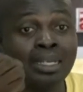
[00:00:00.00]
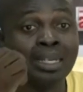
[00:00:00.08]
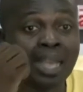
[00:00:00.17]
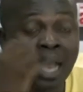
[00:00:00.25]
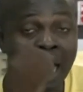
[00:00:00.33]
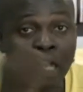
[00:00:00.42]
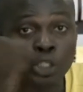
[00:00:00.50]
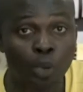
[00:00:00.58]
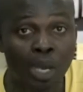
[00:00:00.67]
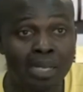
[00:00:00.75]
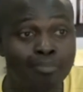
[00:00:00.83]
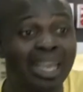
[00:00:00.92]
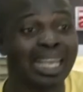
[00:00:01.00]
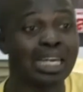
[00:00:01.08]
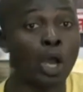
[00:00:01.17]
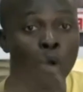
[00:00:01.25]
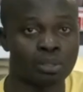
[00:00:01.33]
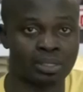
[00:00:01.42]
They are actually making
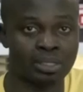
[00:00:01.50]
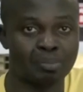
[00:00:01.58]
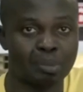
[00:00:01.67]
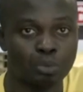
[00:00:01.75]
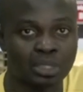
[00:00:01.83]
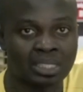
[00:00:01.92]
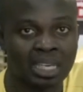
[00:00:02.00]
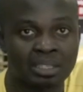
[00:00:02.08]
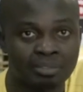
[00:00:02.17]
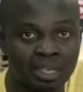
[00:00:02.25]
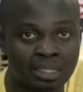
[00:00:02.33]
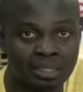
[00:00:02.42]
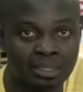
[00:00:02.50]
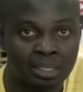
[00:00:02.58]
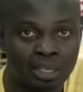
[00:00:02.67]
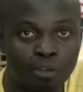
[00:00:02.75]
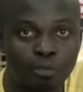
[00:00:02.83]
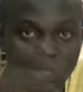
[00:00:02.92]
us, the people, the sacrifices
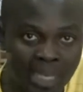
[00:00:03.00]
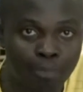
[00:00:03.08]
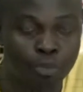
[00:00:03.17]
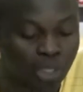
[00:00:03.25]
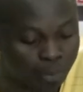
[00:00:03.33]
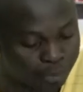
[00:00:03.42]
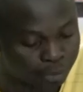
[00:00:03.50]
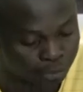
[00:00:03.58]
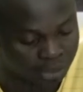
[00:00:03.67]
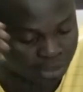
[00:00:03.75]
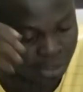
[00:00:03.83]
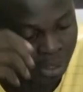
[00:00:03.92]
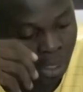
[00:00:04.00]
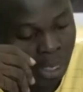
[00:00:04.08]
for them to keep being rich.